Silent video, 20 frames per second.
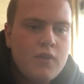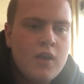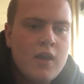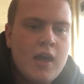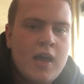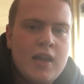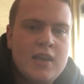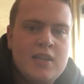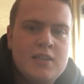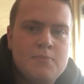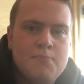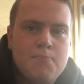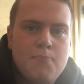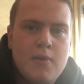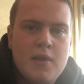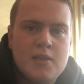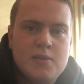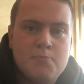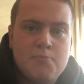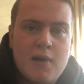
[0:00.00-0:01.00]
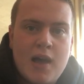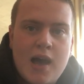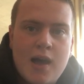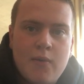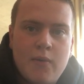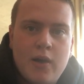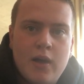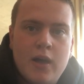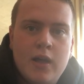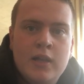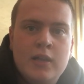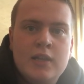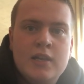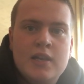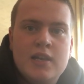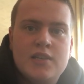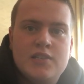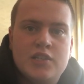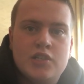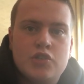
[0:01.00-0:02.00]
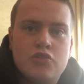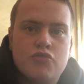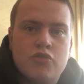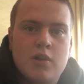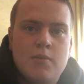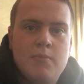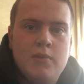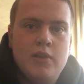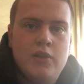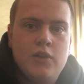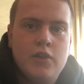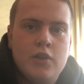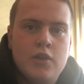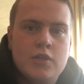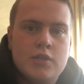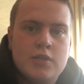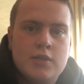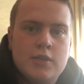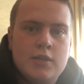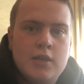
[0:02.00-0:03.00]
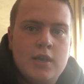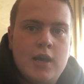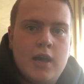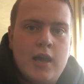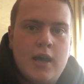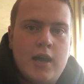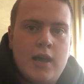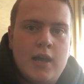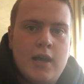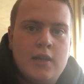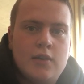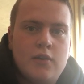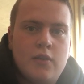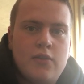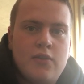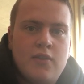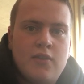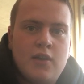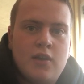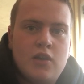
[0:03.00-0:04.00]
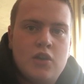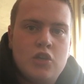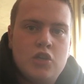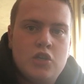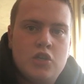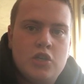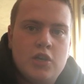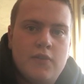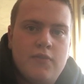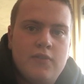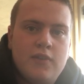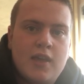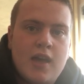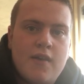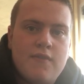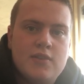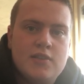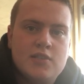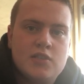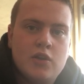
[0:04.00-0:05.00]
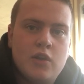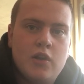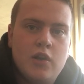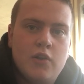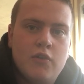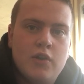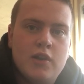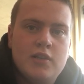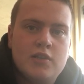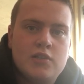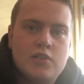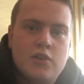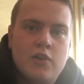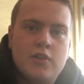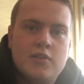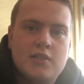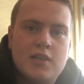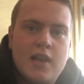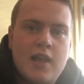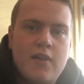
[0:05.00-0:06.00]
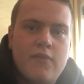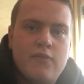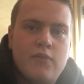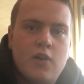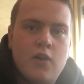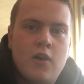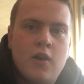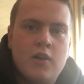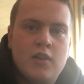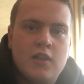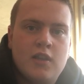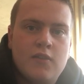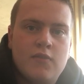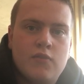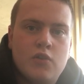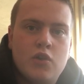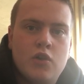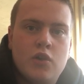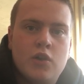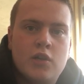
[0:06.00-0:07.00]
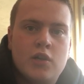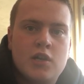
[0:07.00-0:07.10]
and his power is extremely good. And I think they're going to shift Kevin Zeitler inside to left guard and give Kirk